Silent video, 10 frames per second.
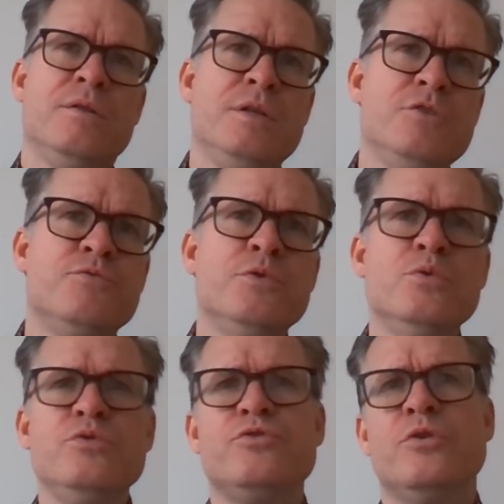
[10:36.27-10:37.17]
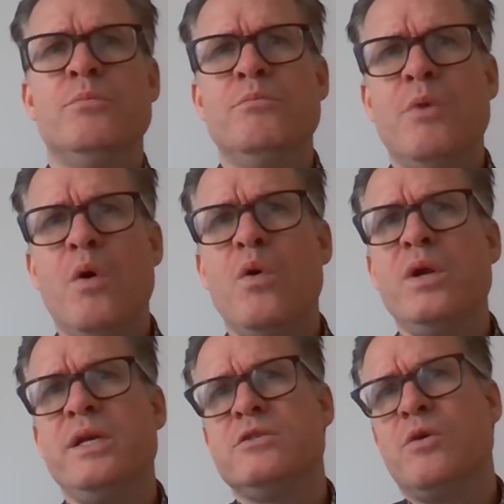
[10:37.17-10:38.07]
These rules more
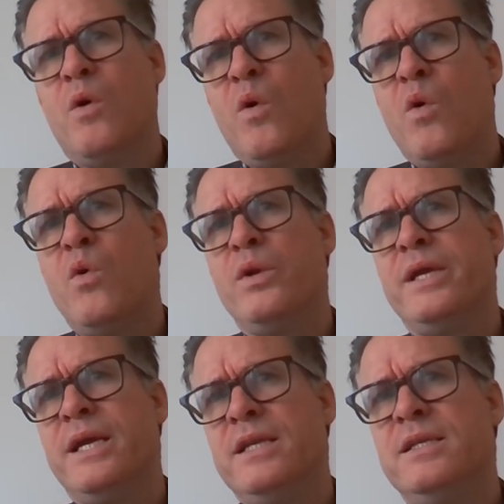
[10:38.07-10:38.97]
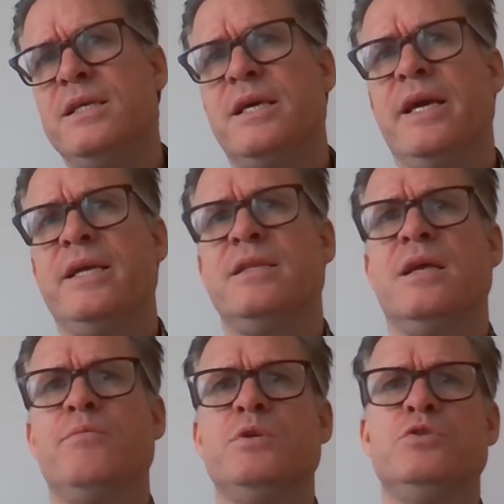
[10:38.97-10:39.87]
or less all indicate
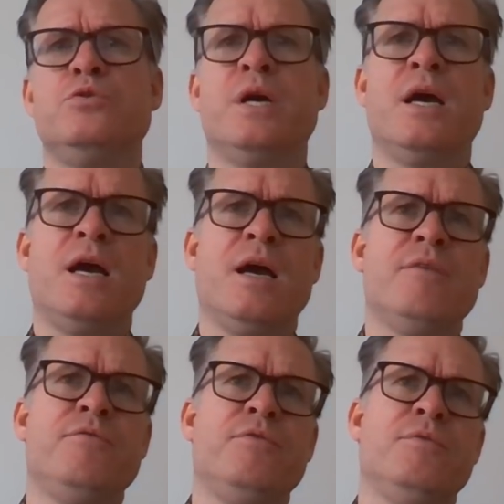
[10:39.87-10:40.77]
that we should have